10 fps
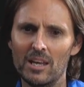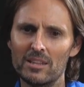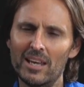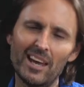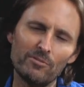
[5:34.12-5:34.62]

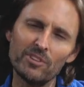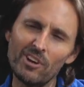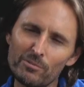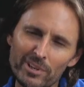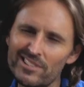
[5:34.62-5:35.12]
They have
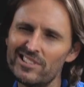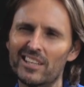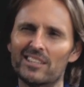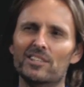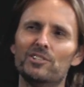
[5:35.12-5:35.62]
not reached their
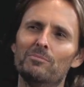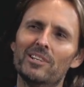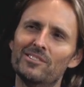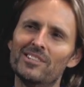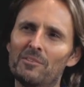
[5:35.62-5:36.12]
condition
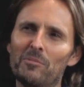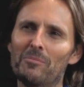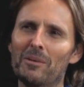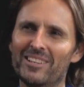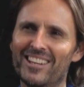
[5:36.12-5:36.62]
because they're my
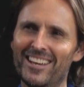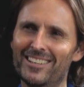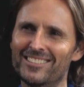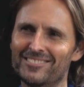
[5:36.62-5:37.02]
mum and dad.